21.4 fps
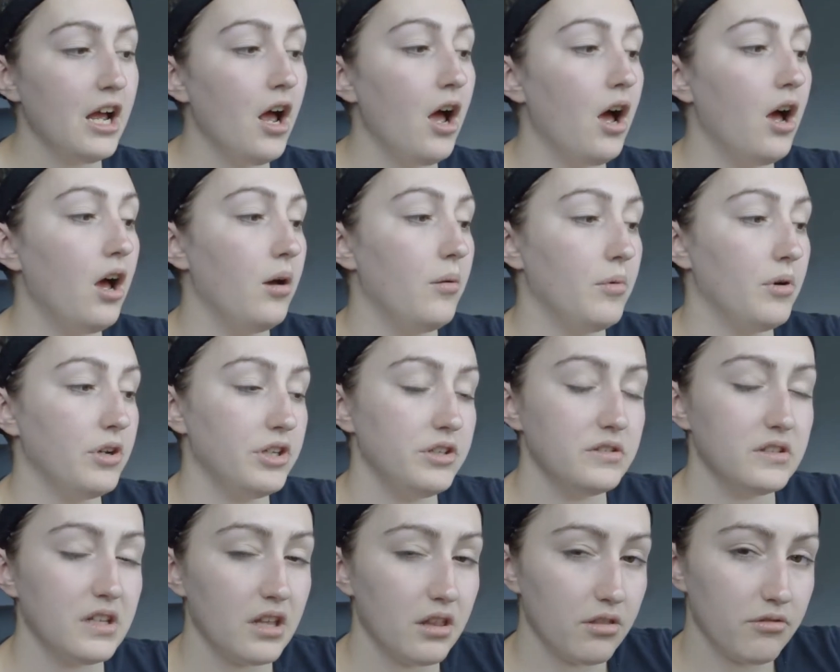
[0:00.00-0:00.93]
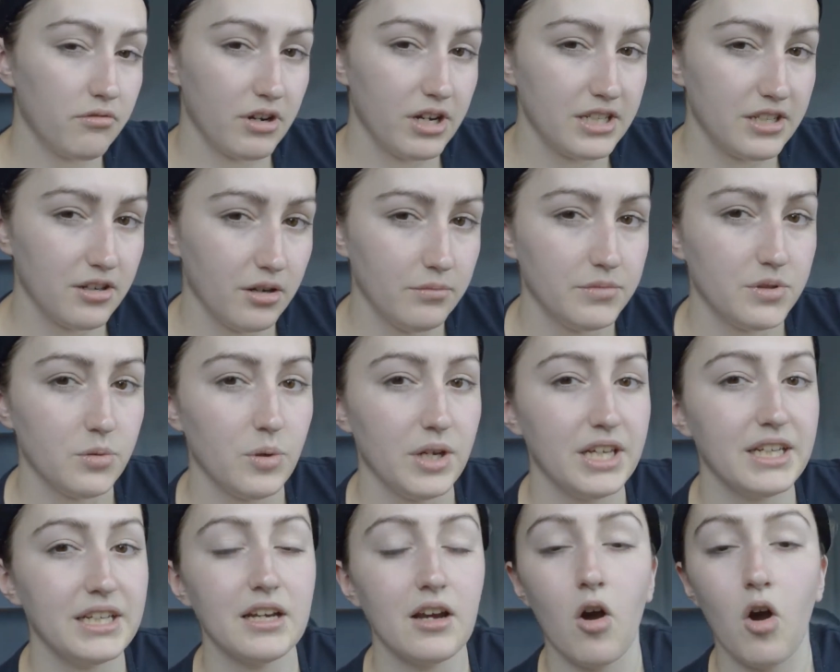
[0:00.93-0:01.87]
I use it 3 times a
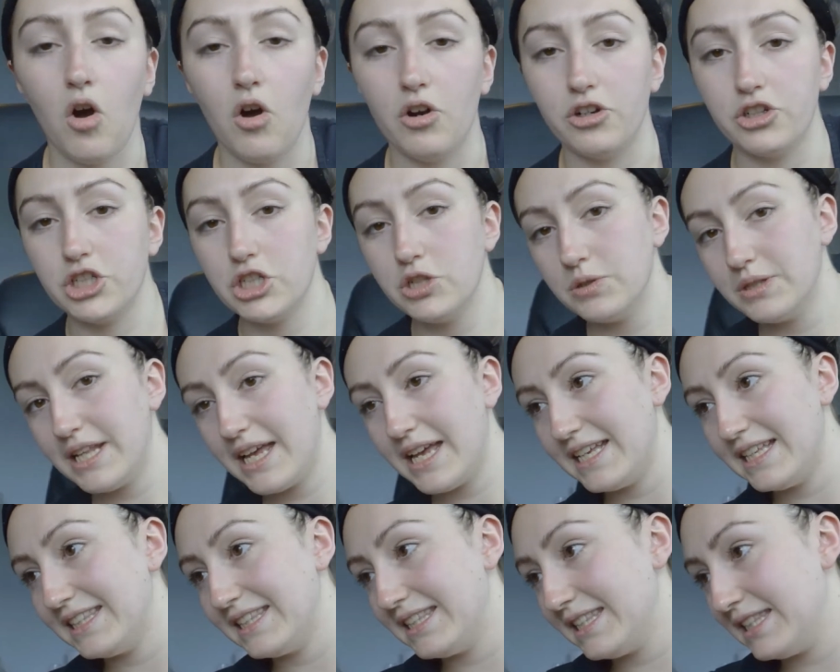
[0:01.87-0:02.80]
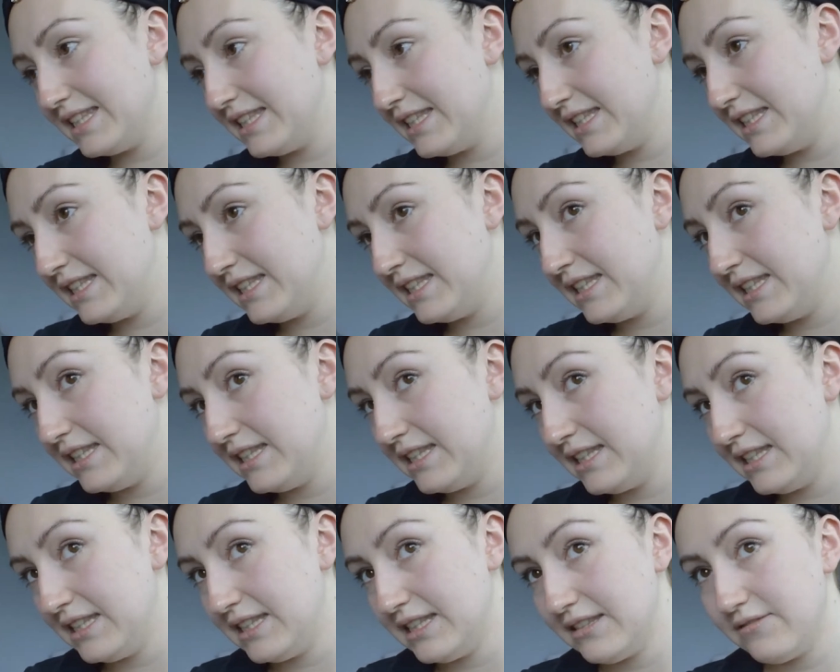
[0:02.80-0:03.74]
week on Tuesdays,
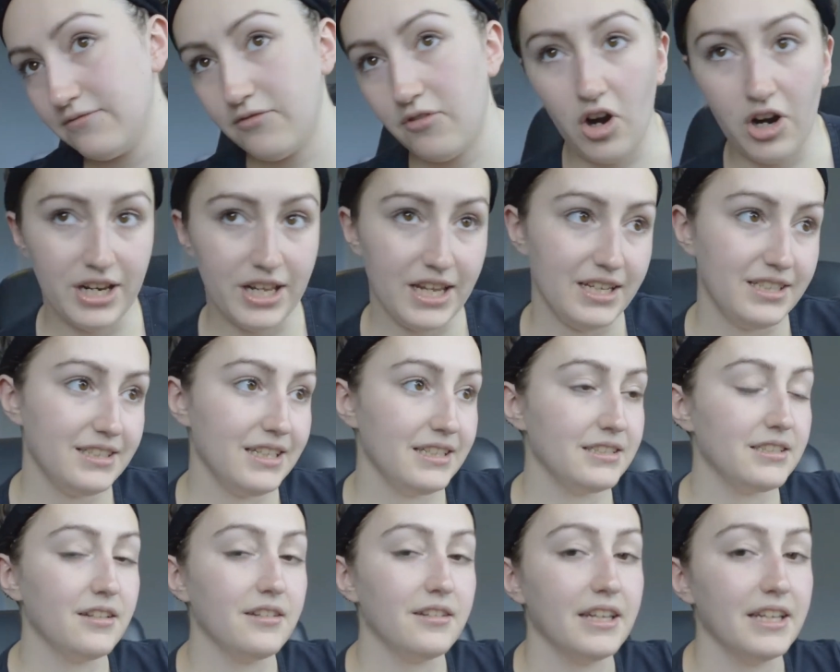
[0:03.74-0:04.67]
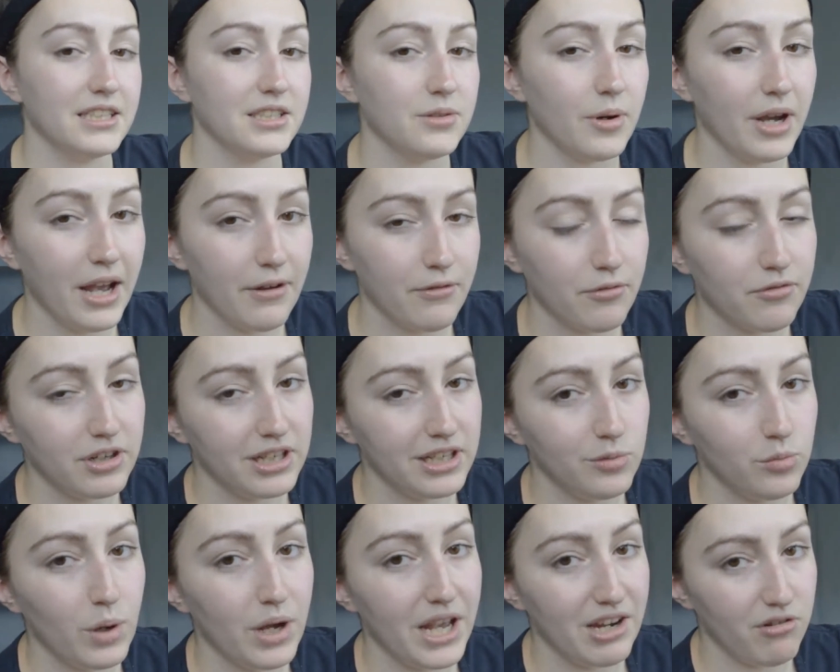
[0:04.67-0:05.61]
Fridays and Sundays. So I have a really
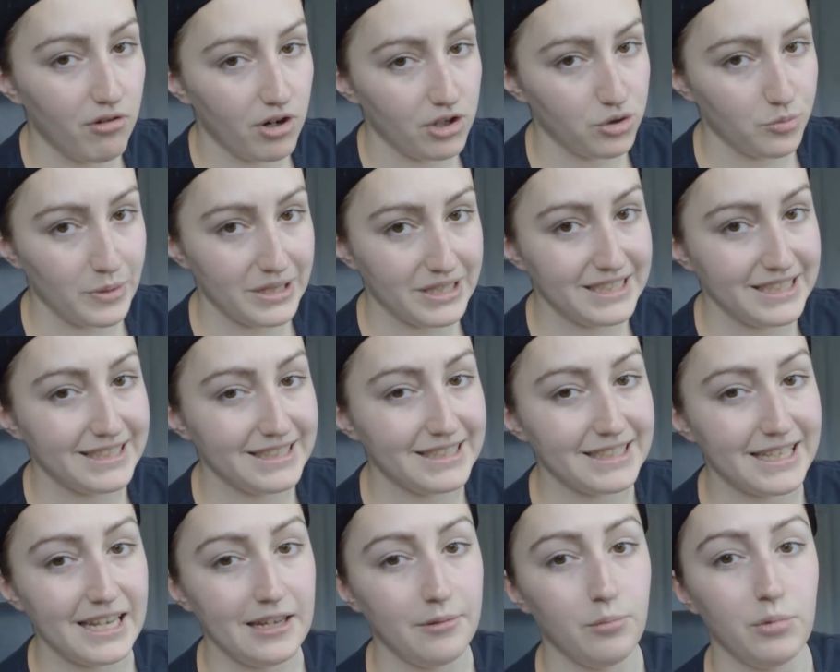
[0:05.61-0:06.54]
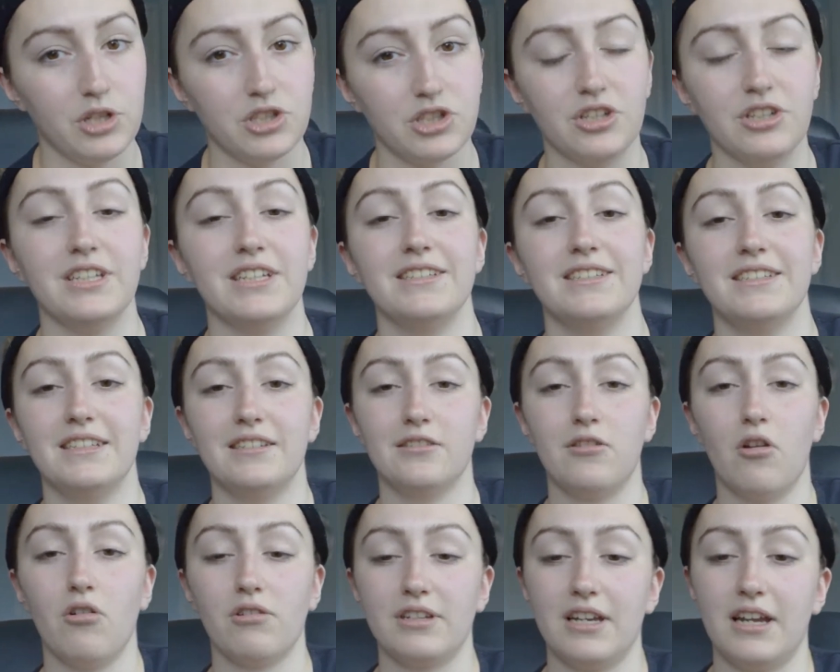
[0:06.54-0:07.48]
weird regimented scheme, which I did since
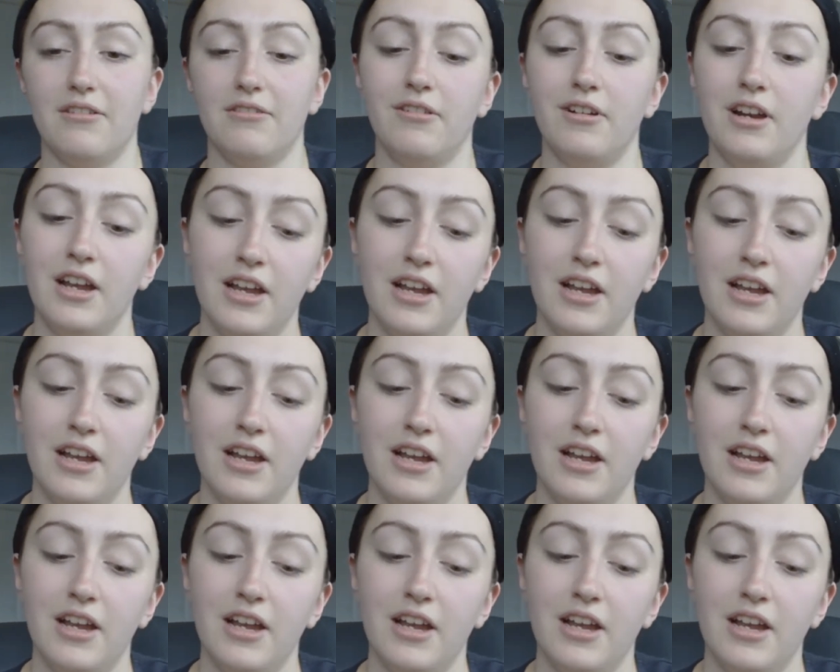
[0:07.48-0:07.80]
lockdown.